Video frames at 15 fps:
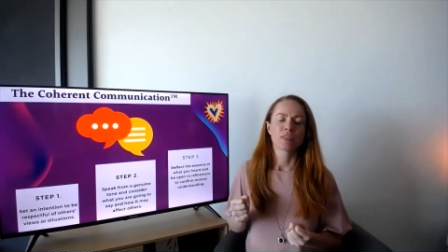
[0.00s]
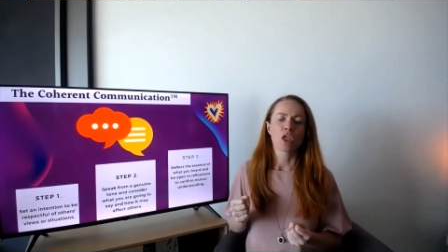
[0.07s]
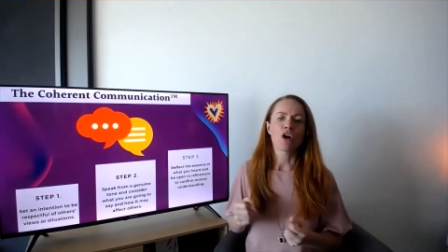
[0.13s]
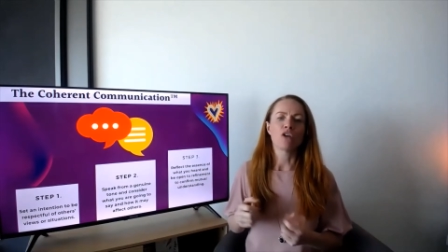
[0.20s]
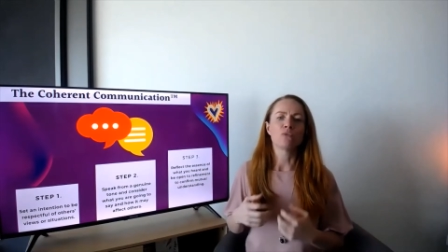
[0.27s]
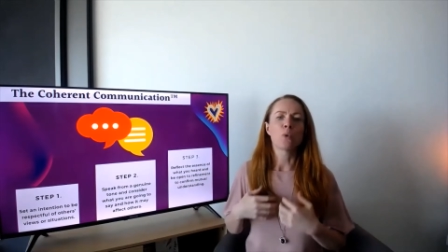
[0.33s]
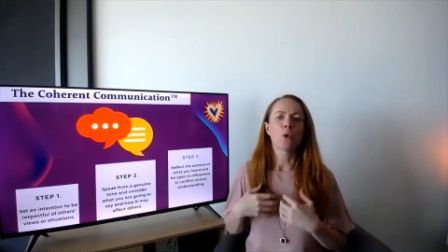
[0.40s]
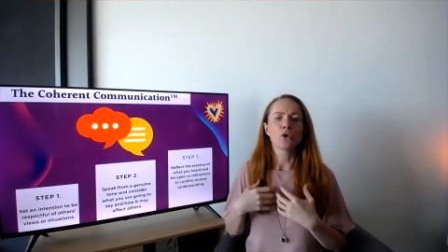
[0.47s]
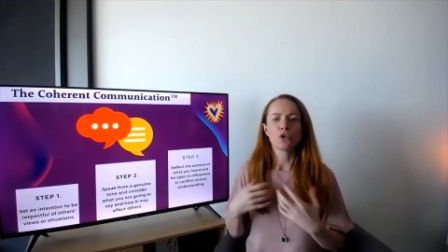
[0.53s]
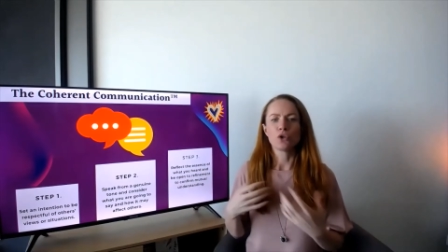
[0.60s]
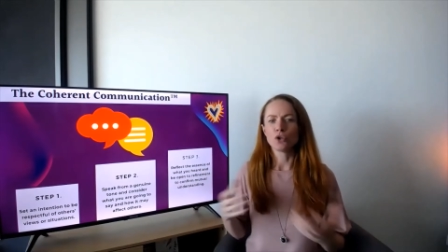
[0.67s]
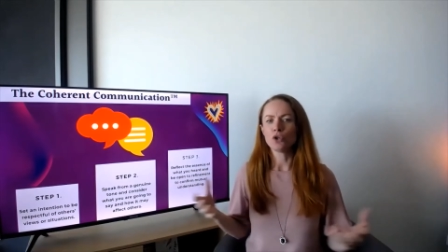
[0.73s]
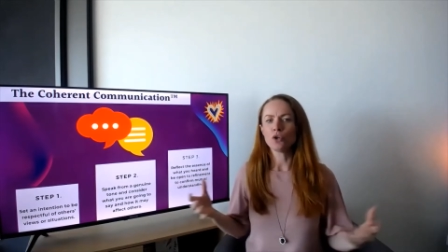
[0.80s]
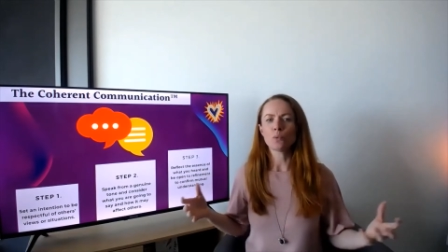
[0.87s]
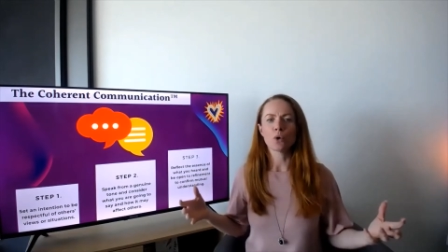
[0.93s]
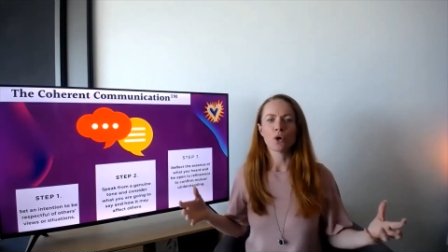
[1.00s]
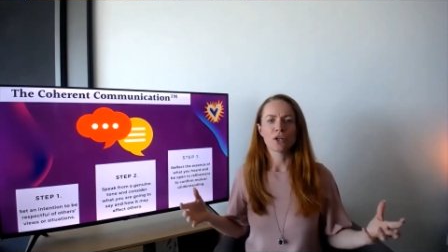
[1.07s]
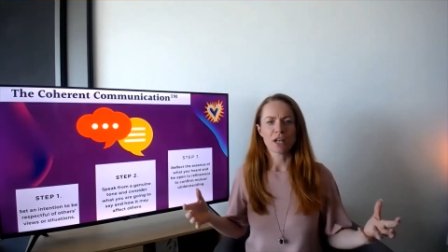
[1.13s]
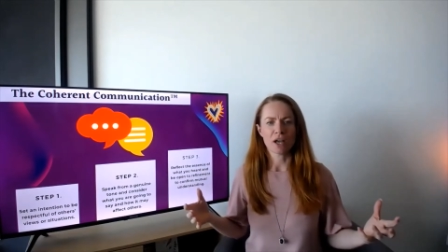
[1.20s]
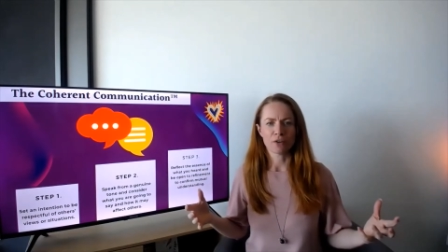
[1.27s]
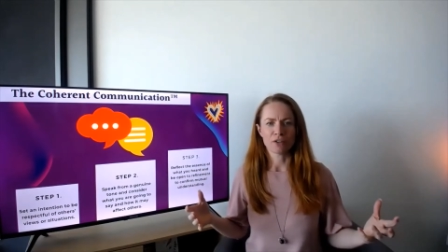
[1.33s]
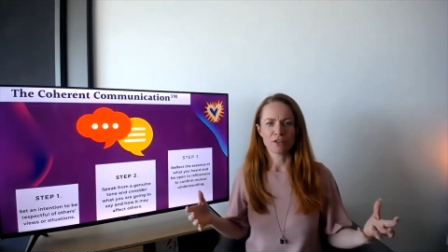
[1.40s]
of what you
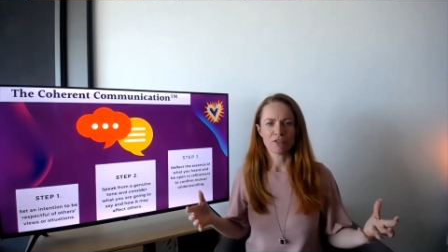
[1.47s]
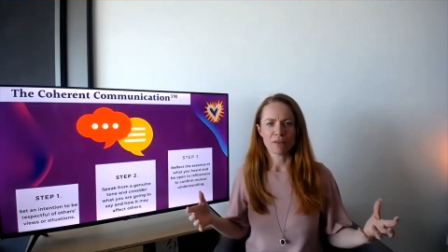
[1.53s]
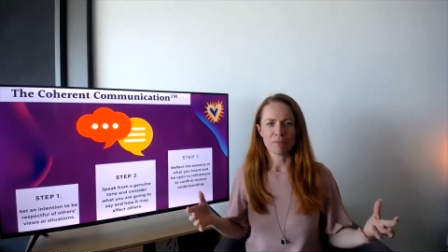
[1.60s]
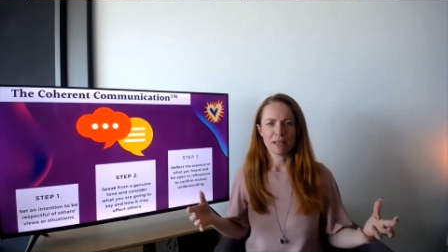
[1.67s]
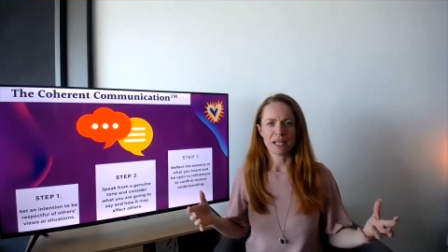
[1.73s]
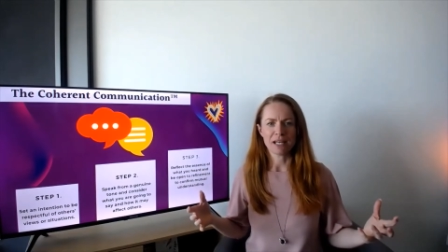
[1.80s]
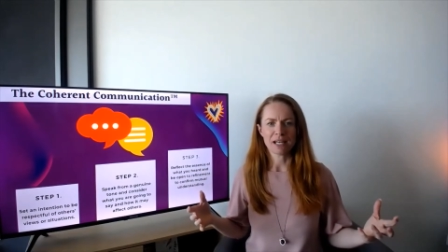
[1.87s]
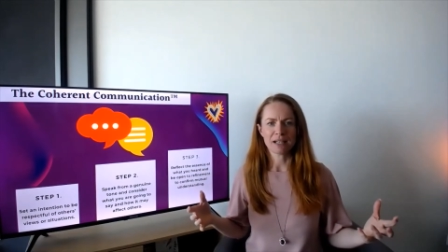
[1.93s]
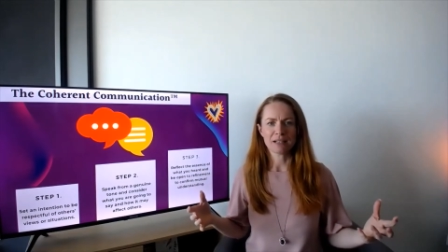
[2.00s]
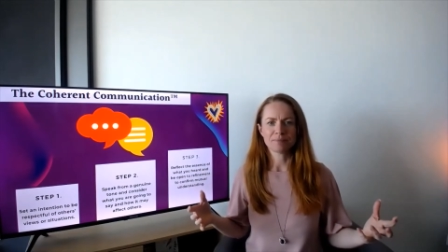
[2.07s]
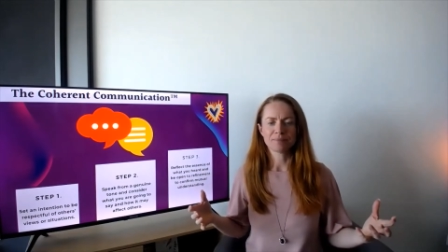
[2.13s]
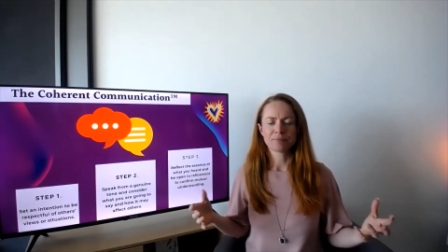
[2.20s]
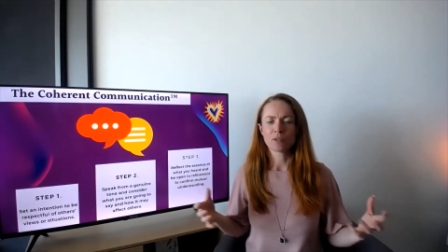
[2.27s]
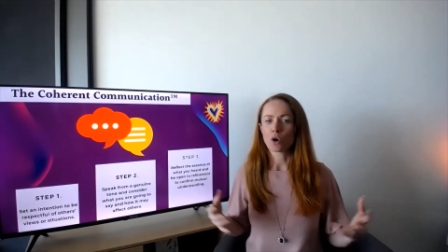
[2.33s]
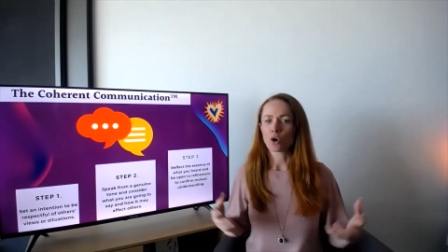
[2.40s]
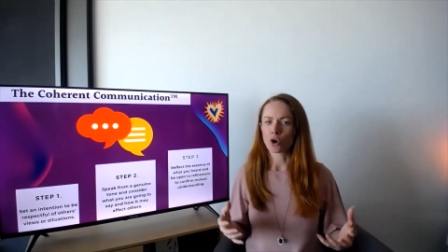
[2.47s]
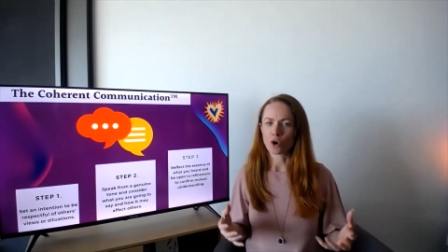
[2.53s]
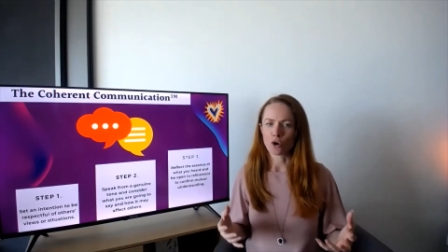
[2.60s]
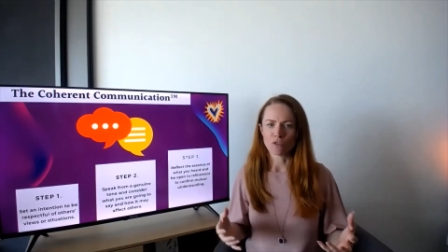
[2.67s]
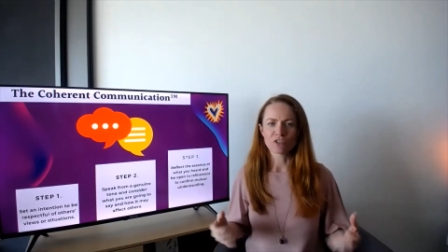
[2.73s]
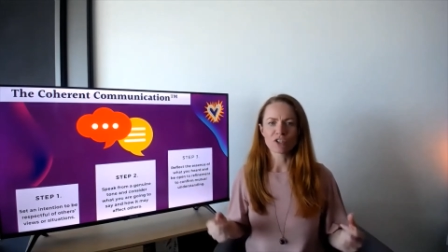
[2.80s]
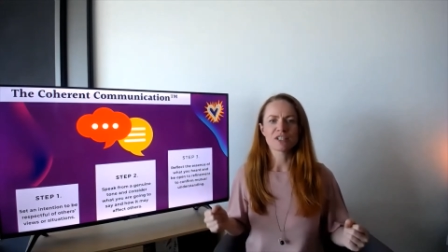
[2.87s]
want out of the meeting a
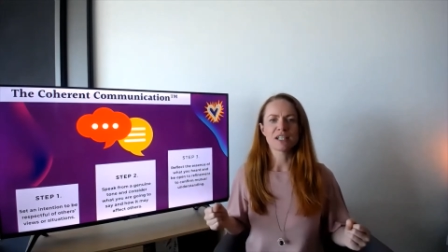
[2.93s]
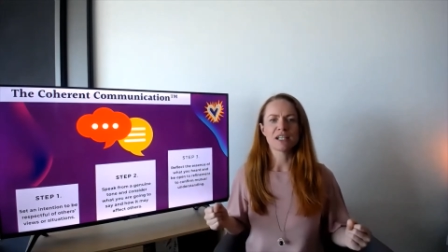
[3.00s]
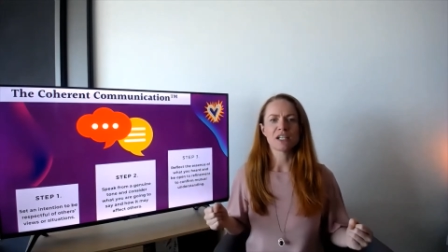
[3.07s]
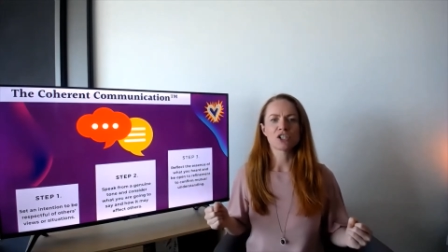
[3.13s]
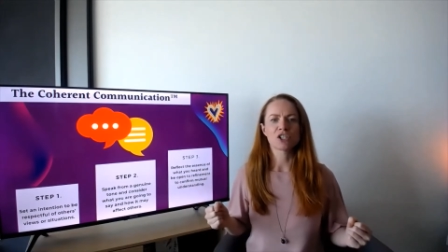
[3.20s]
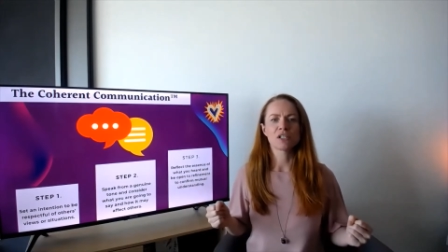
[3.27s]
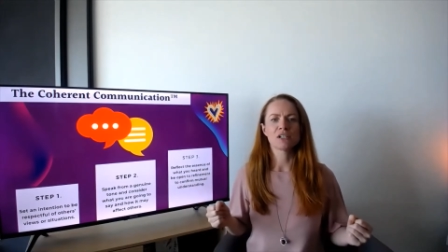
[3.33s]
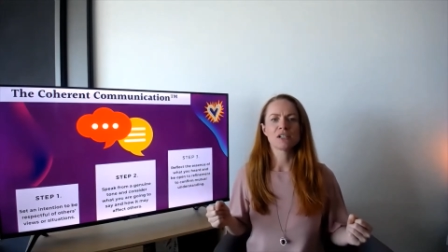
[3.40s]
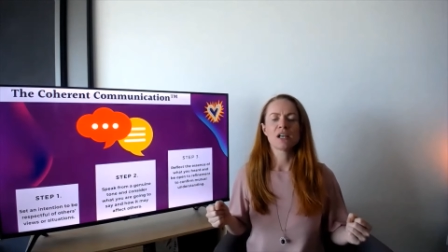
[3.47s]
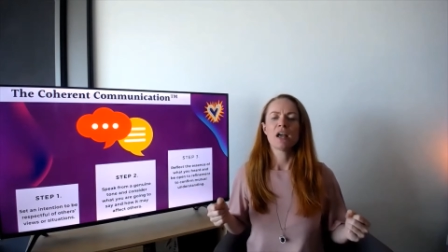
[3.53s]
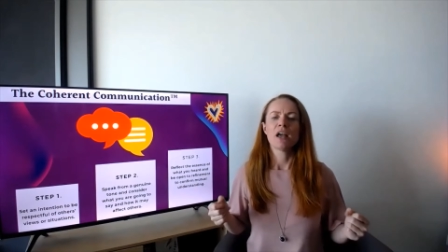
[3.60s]
conversation